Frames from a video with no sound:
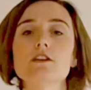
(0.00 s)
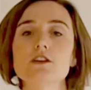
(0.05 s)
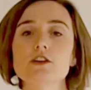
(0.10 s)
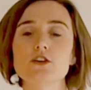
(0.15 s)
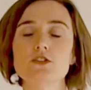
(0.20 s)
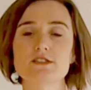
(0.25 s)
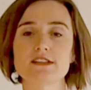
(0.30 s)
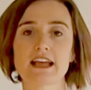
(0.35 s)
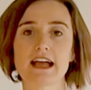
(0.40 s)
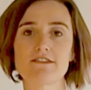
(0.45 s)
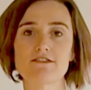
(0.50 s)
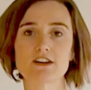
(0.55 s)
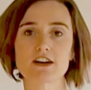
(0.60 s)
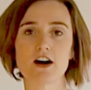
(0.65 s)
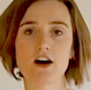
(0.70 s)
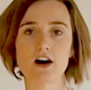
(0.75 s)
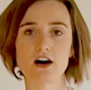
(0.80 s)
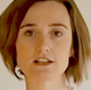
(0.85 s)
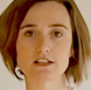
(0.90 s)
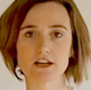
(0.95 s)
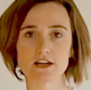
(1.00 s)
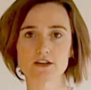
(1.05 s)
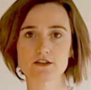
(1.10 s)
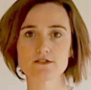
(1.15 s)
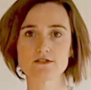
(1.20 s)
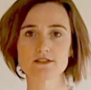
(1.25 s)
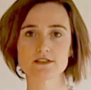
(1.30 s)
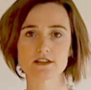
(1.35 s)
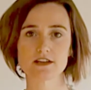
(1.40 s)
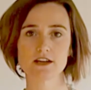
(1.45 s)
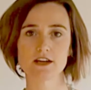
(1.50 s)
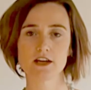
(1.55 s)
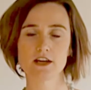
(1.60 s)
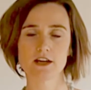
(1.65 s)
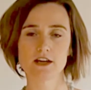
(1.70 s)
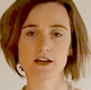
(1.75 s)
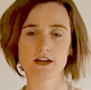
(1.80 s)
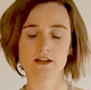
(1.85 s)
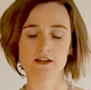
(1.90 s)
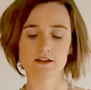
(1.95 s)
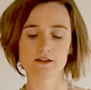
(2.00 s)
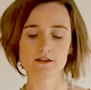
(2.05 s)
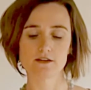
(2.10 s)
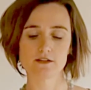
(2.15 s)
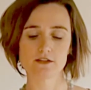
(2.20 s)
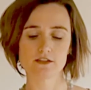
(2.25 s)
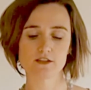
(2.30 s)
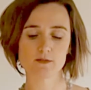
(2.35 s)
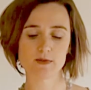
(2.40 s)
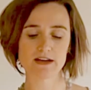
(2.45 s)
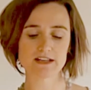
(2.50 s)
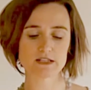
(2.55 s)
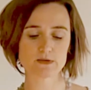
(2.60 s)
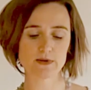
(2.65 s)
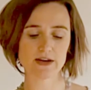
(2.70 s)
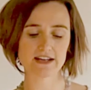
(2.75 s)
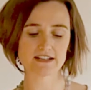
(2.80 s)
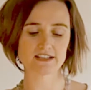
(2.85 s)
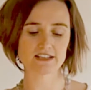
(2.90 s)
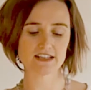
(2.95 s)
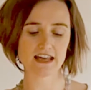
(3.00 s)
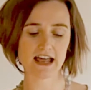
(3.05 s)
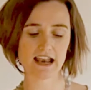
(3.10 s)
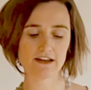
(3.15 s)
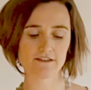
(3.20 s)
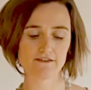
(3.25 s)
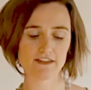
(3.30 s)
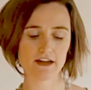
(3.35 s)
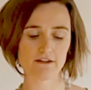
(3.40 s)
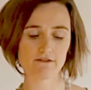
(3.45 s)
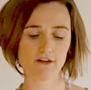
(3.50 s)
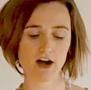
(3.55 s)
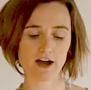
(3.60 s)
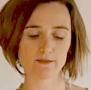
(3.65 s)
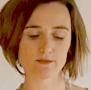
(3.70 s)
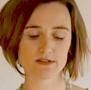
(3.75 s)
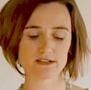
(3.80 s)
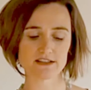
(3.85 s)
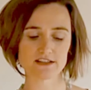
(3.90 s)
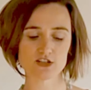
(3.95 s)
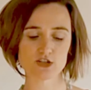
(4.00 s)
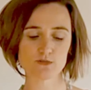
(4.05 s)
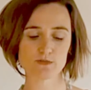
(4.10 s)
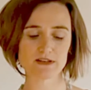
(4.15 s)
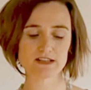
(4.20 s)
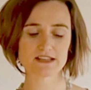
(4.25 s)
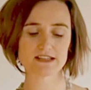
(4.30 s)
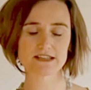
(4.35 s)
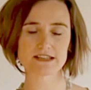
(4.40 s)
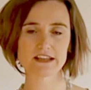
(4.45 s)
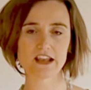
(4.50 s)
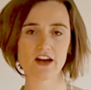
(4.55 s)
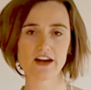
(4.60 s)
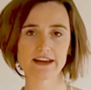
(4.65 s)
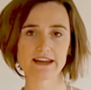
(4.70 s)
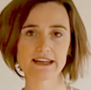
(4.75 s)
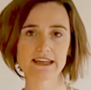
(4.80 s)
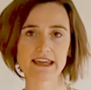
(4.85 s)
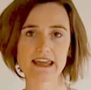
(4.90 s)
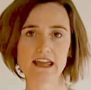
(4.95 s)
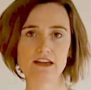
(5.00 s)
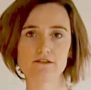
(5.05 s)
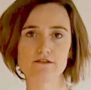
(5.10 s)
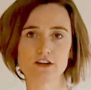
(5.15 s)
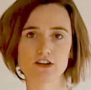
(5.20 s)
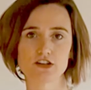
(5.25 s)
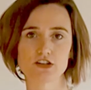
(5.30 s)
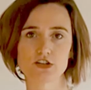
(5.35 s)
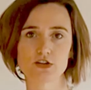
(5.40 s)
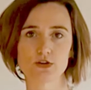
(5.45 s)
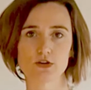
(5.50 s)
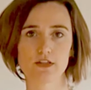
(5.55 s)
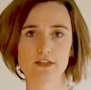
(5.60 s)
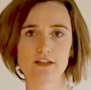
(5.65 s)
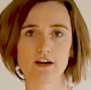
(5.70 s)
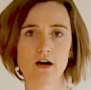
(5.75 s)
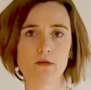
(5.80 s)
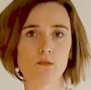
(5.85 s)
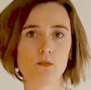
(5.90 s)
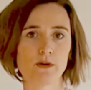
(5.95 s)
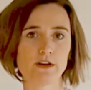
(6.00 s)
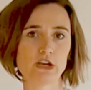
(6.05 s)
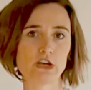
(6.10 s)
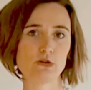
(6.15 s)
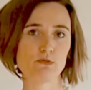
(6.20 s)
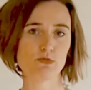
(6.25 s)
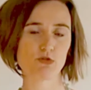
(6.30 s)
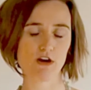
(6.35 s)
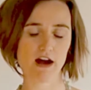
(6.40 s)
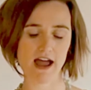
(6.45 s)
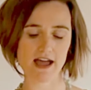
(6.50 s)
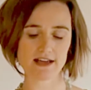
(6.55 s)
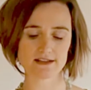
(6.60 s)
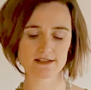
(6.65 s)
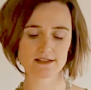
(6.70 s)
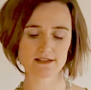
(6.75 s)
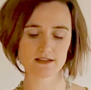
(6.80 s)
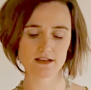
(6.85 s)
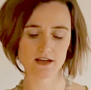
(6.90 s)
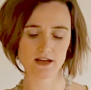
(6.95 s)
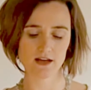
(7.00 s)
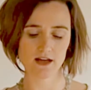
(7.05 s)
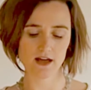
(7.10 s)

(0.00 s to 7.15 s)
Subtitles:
using avocados, the best way to tell if they're ripe is there should be a slight give under your thumb when you press.